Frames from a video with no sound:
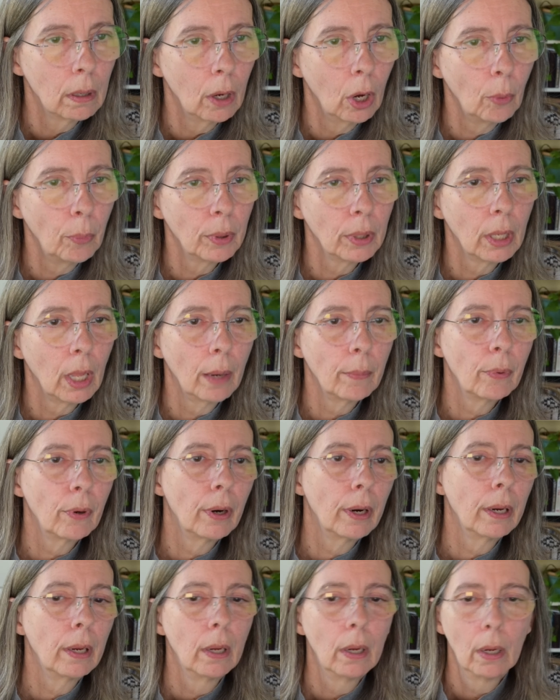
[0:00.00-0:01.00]
Open
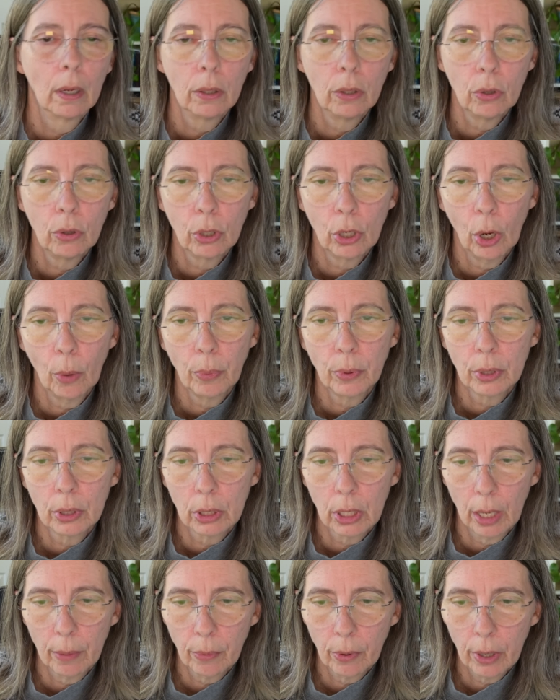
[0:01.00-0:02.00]
library. You can open the
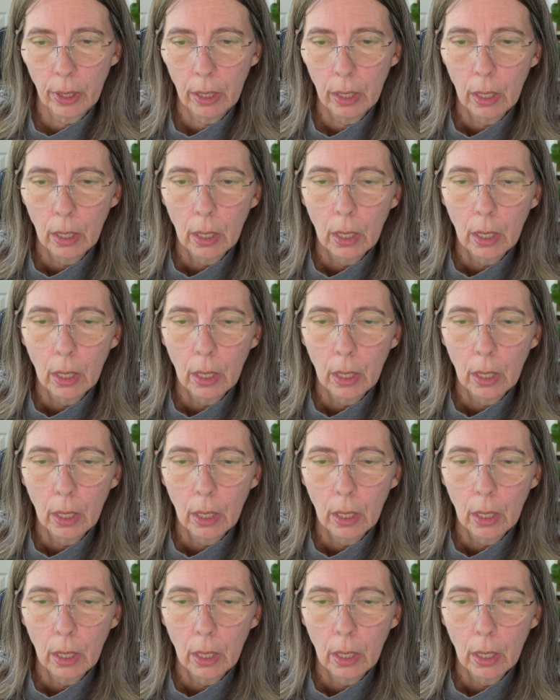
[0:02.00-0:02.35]
library,